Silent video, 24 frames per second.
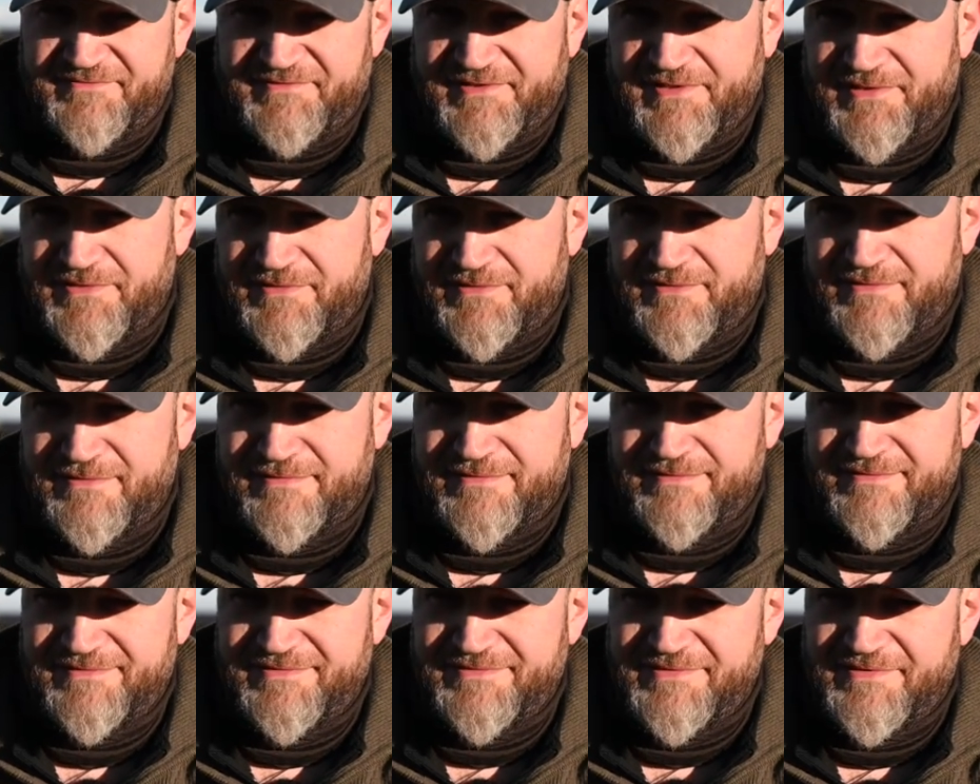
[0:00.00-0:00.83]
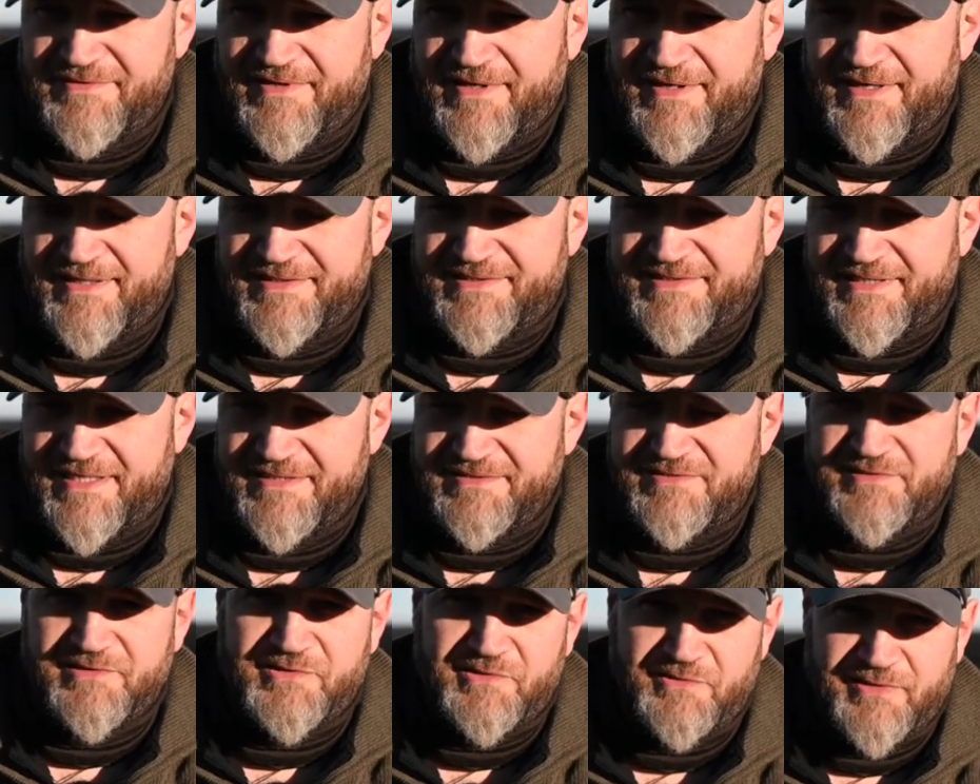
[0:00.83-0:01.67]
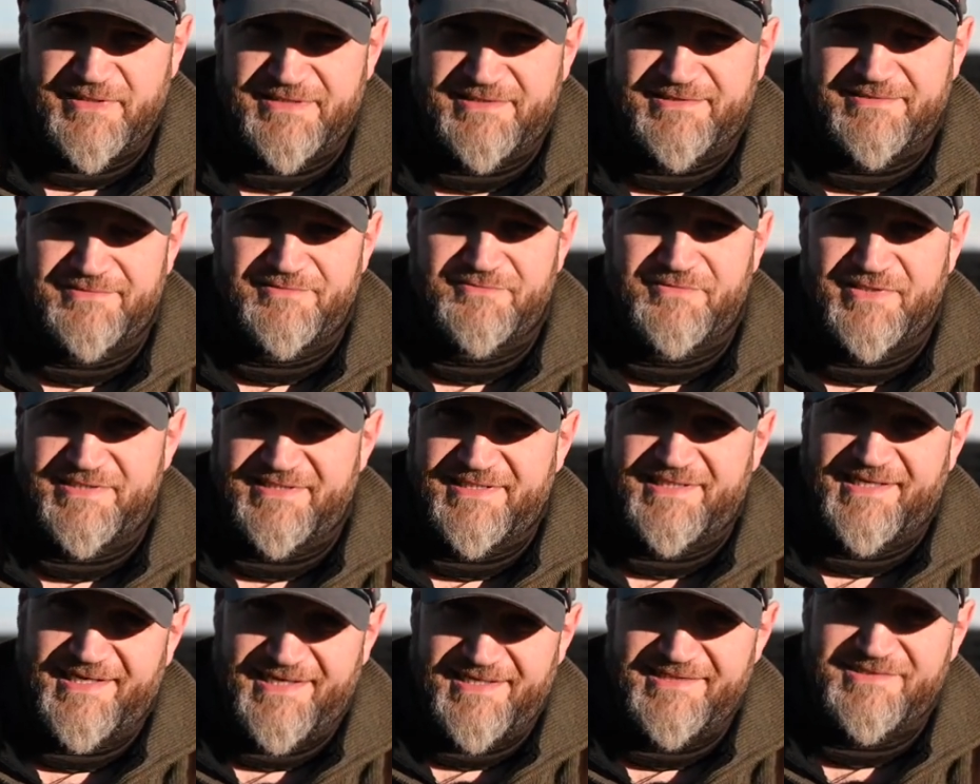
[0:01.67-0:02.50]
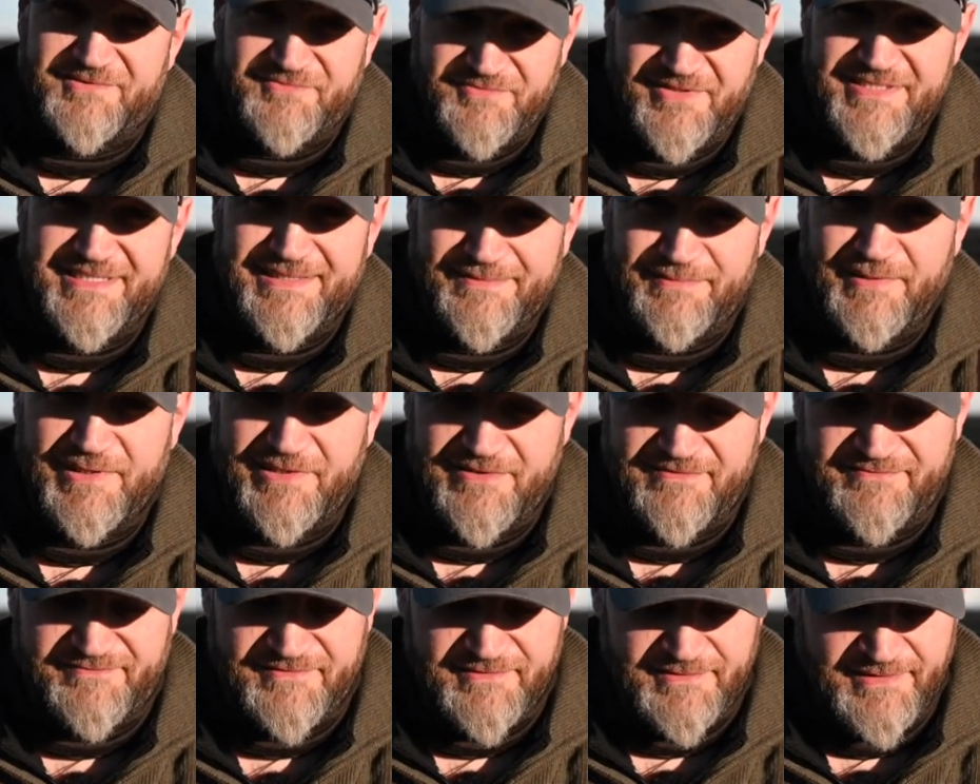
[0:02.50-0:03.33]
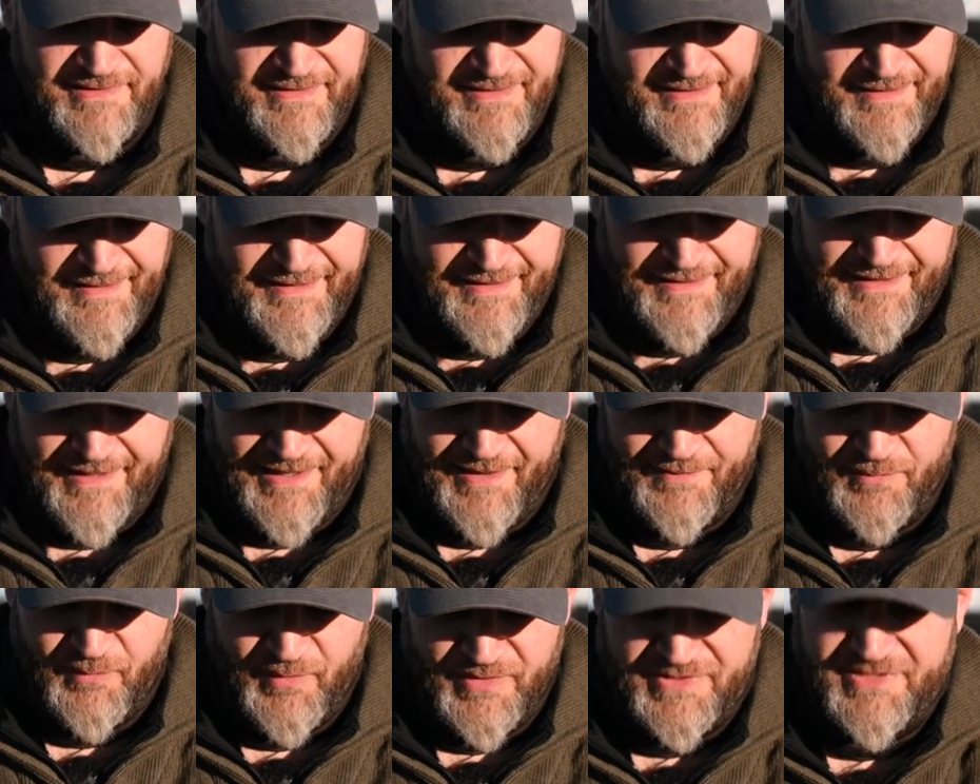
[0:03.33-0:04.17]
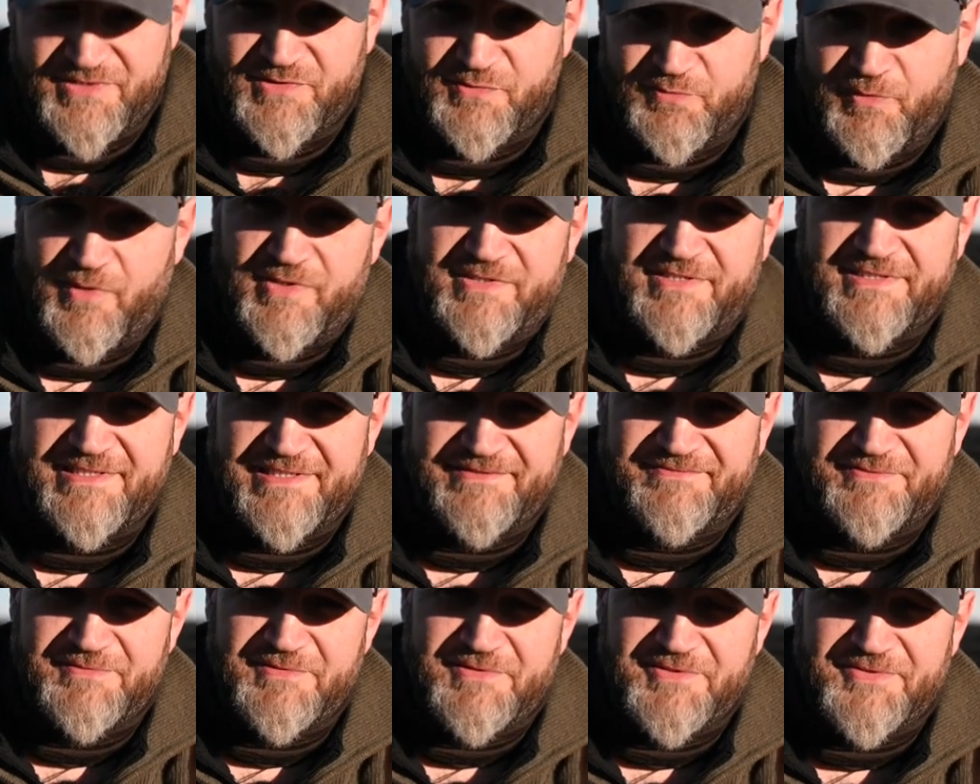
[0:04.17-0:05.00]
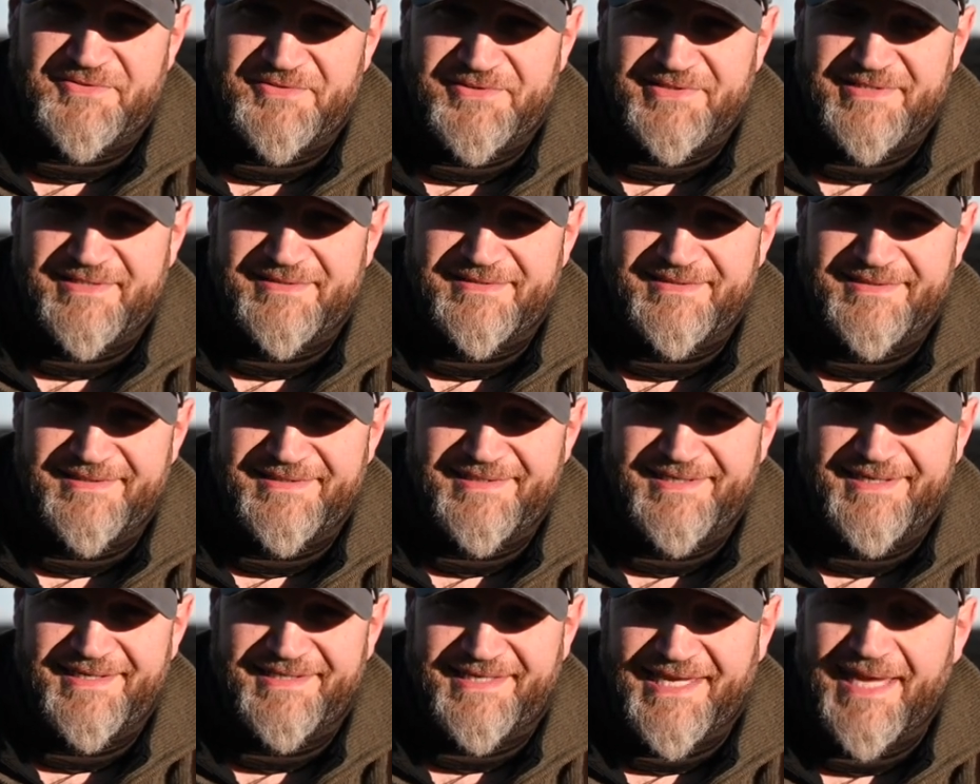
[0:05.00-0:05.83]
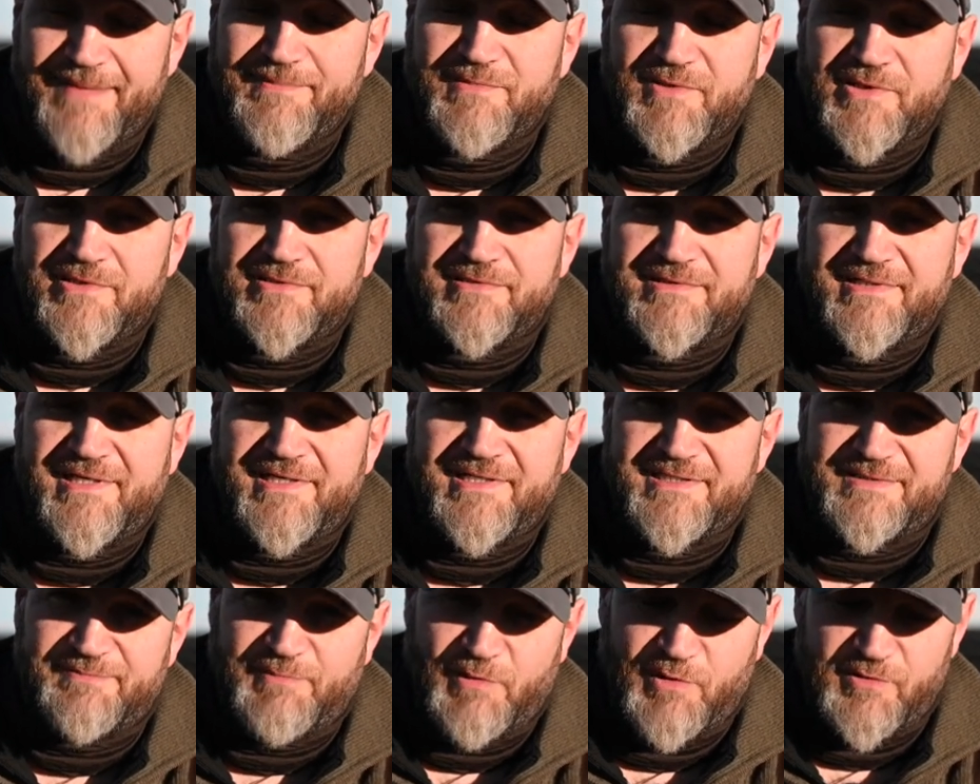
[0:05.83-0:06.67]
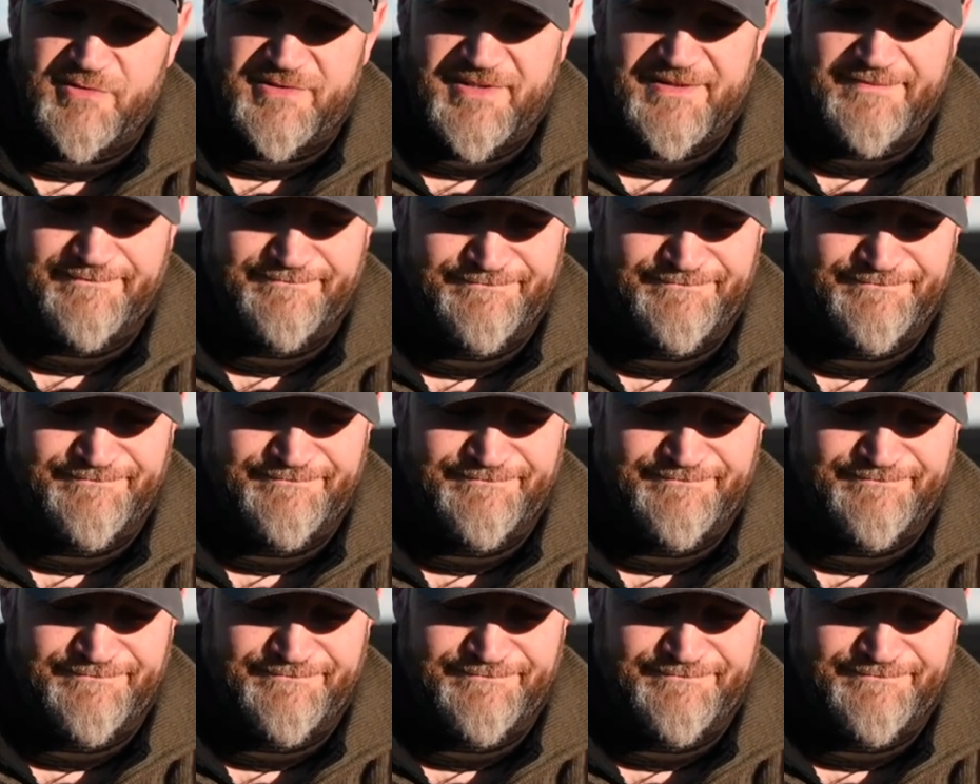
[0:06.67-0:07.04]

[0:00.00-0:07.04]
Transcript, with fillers: video uh, to answer a question which I get asked reasonably often, um, which is what's the difference between a, a game gun and a sporter?